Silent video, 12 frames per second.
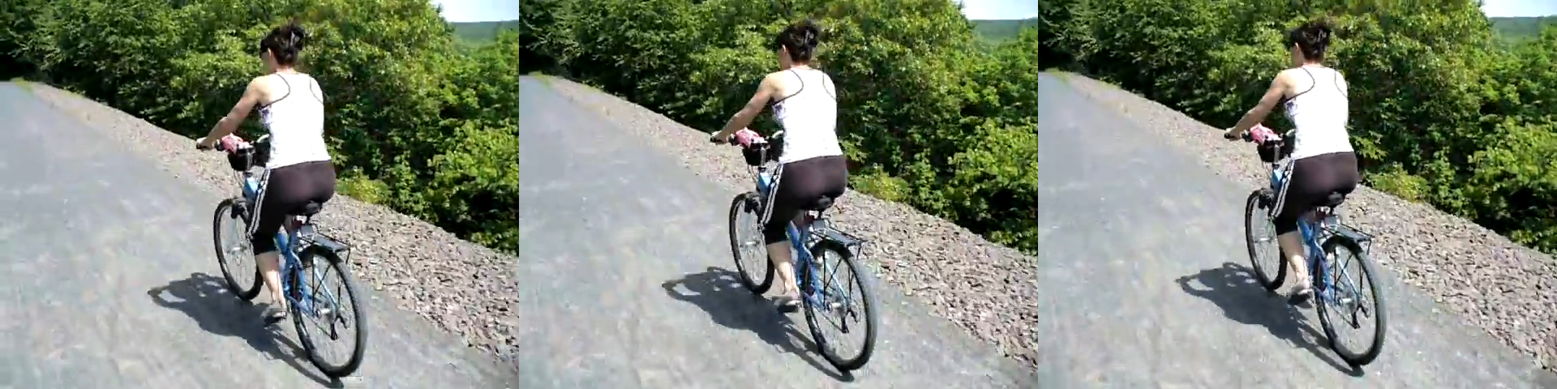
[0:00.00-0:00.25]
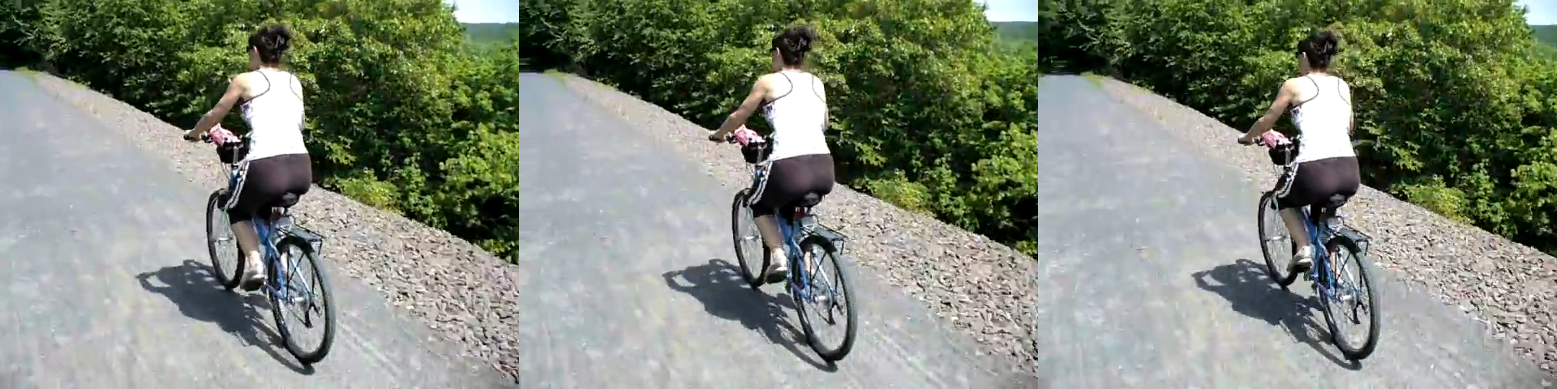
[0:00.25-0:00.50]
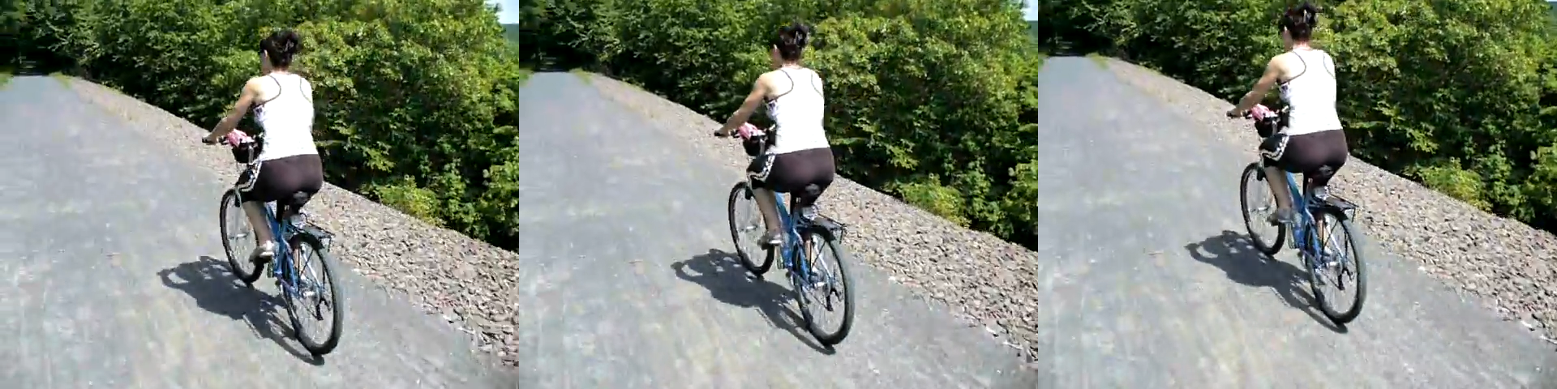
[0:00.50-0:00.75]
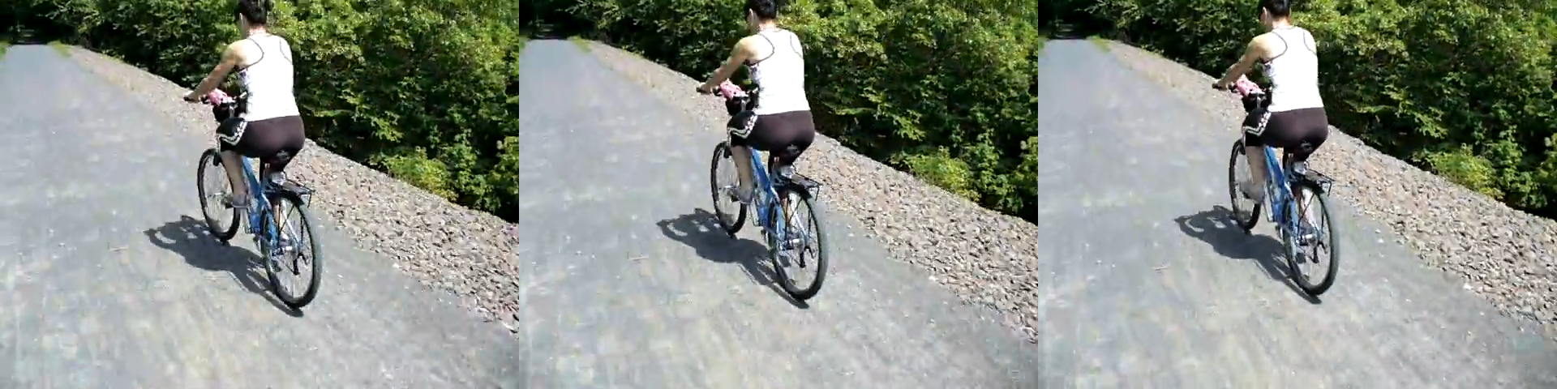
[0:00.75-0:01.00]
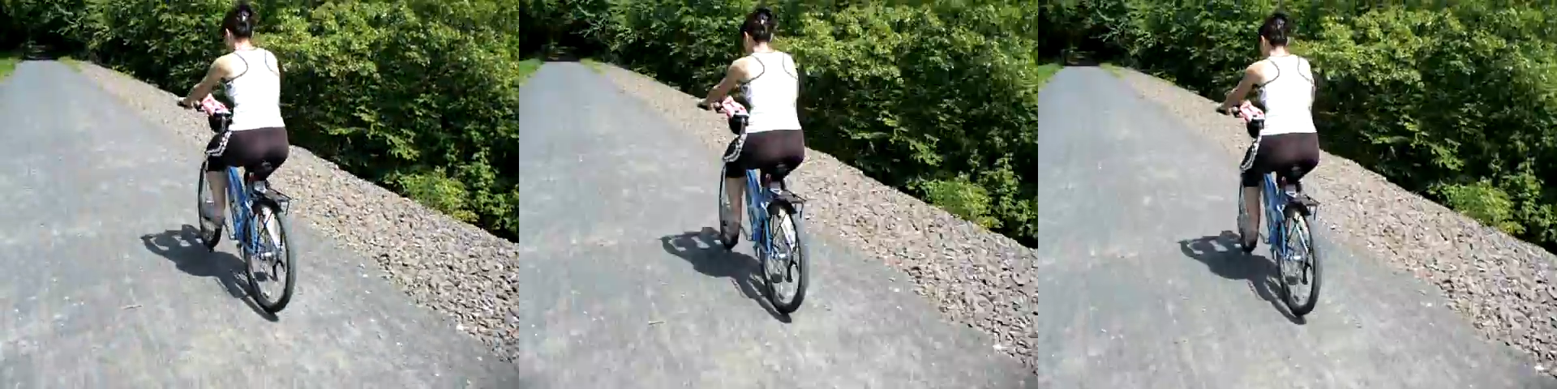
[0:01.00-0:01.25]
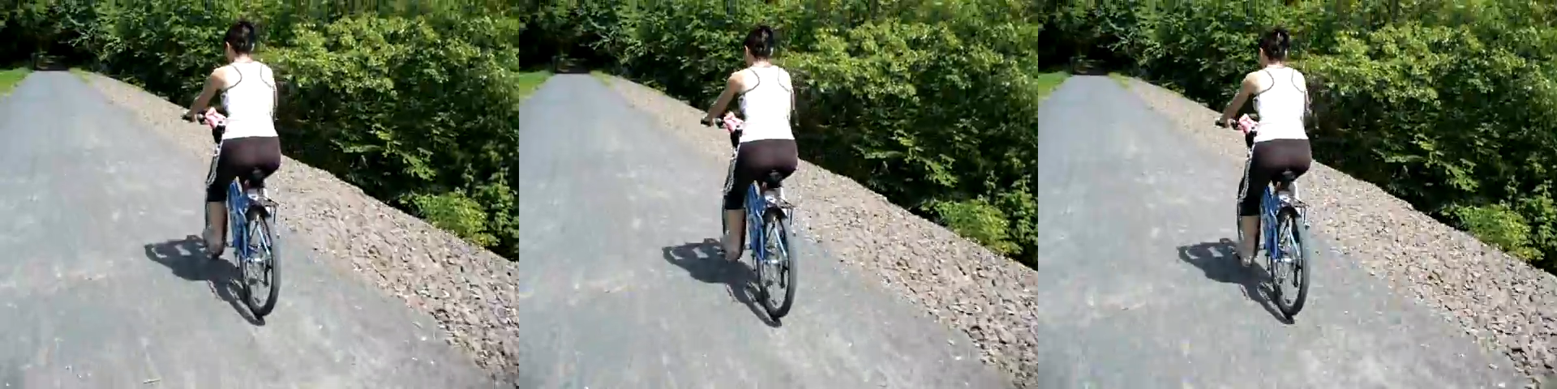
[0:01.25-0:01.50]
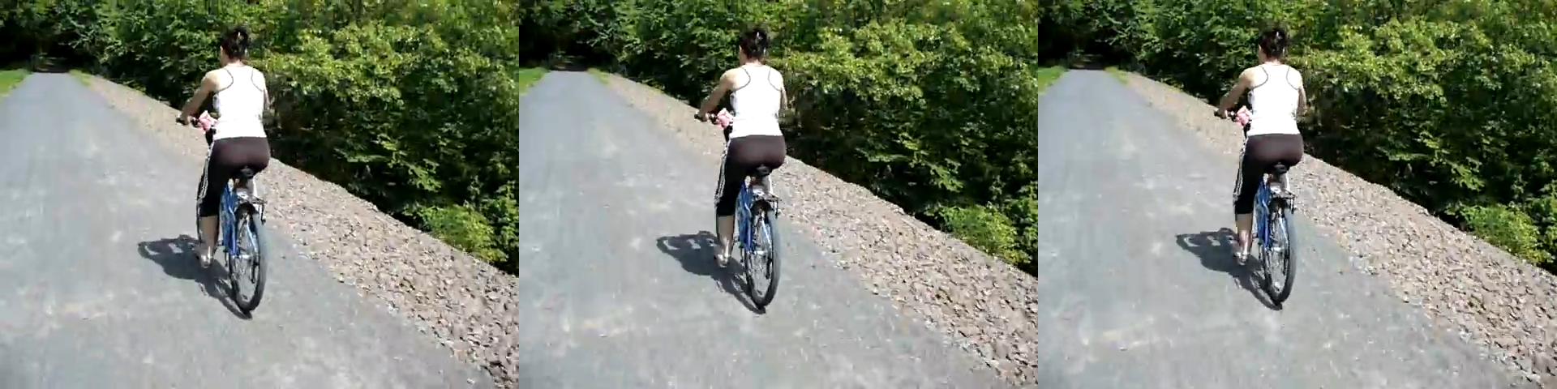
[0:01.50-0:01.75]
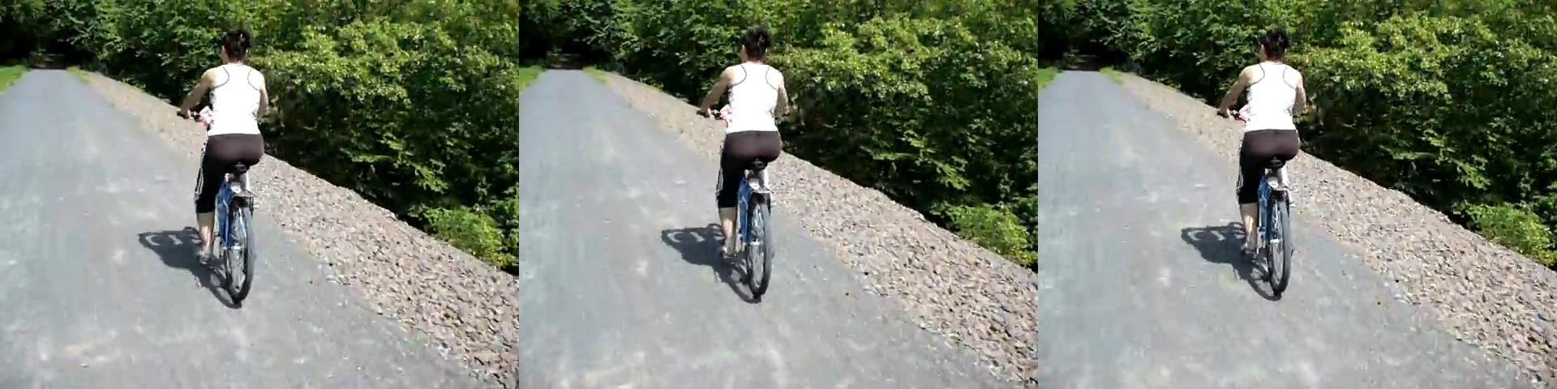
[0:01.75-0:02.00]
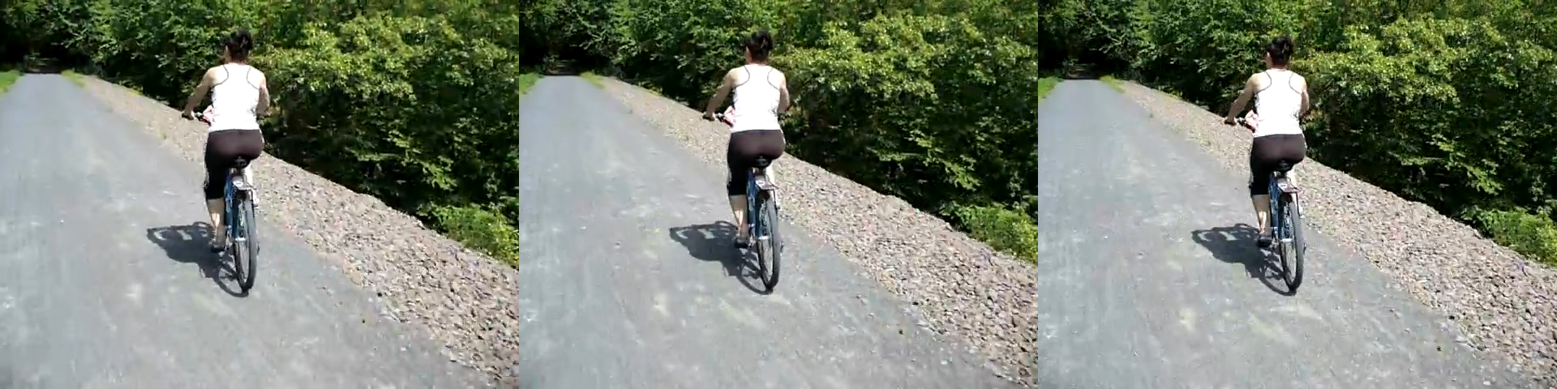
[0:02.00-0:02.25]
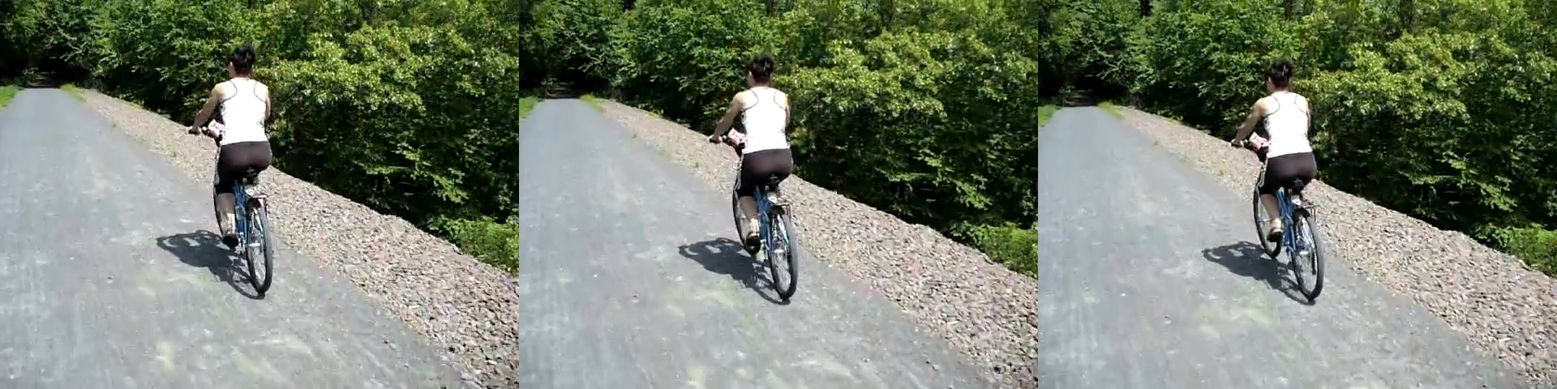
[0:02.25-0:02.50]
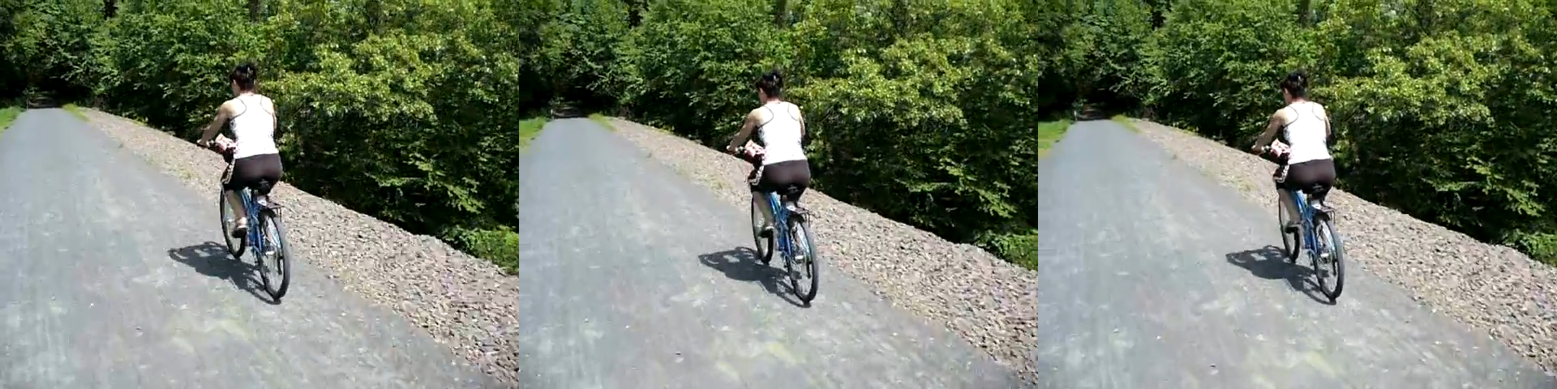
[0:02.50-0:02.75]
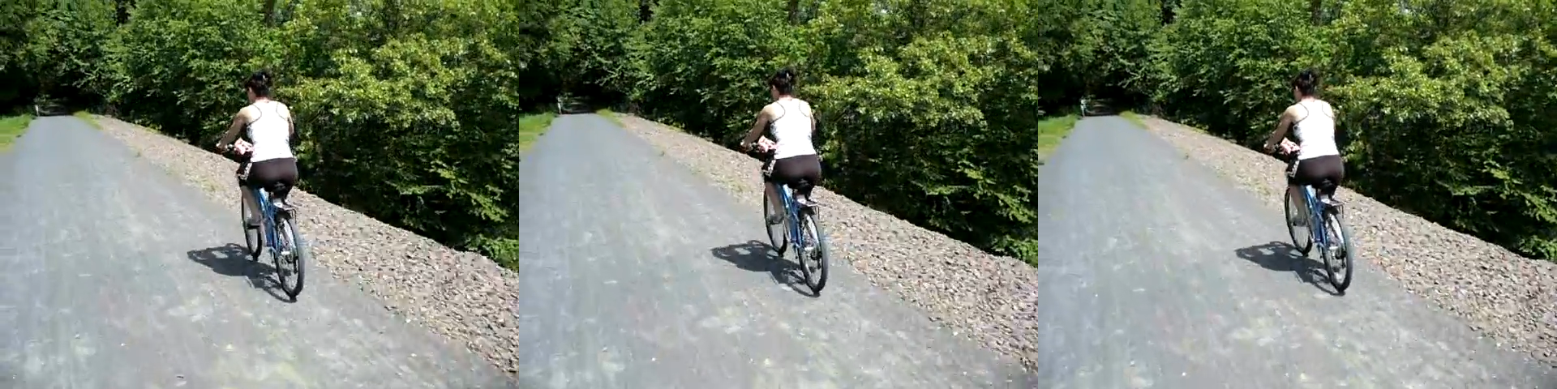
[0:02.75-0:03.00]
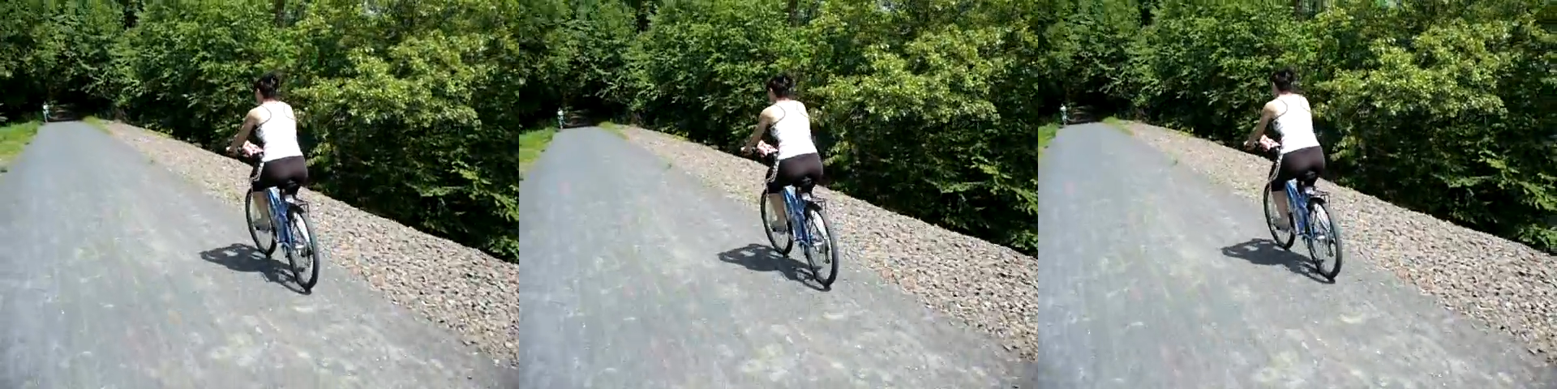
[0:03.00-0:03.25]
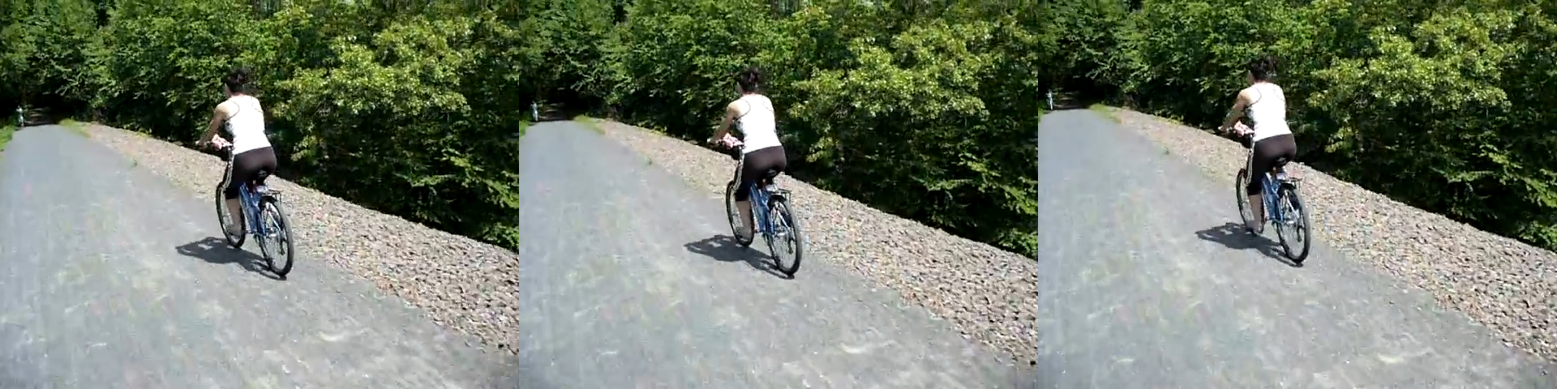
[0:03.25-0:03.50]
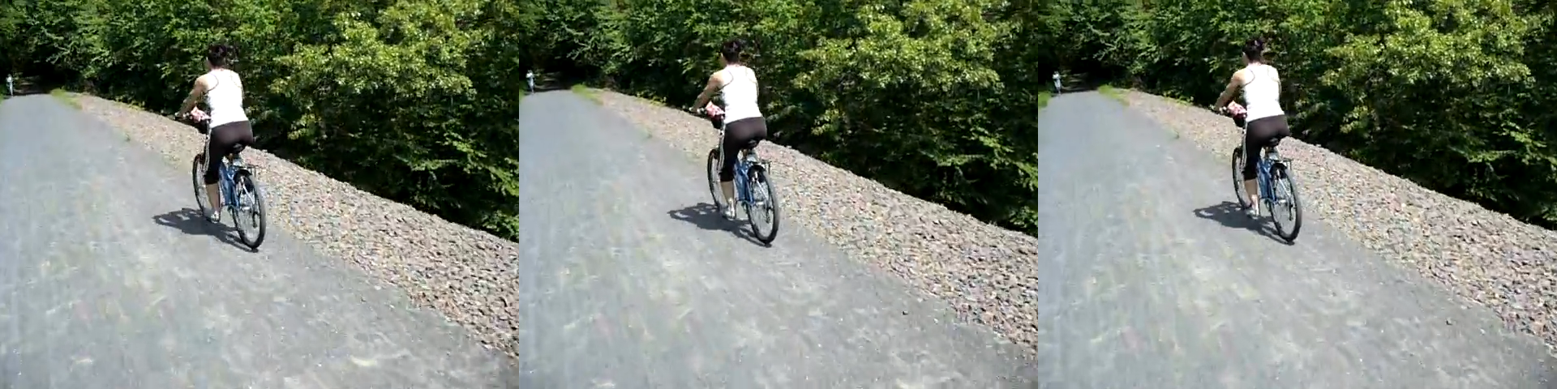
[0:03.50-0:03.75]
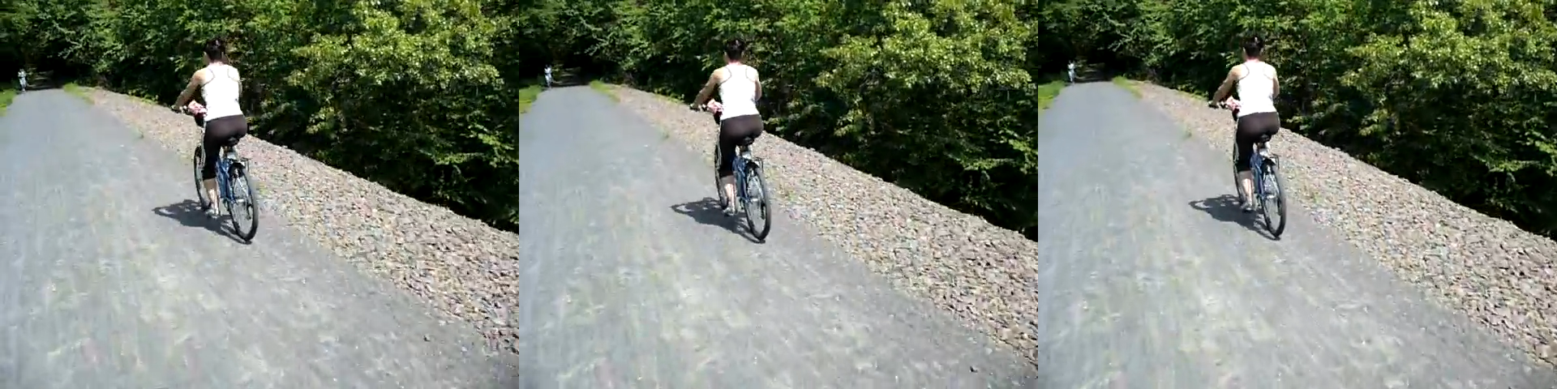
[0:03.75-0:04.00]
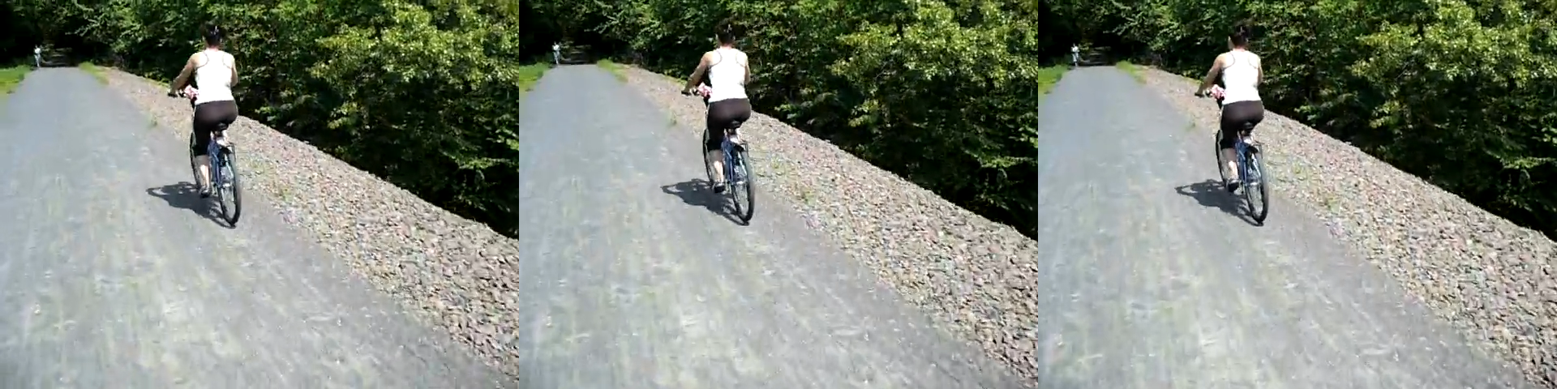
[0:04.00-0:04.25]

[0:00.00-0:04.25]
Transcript: [unreadable: no face in view]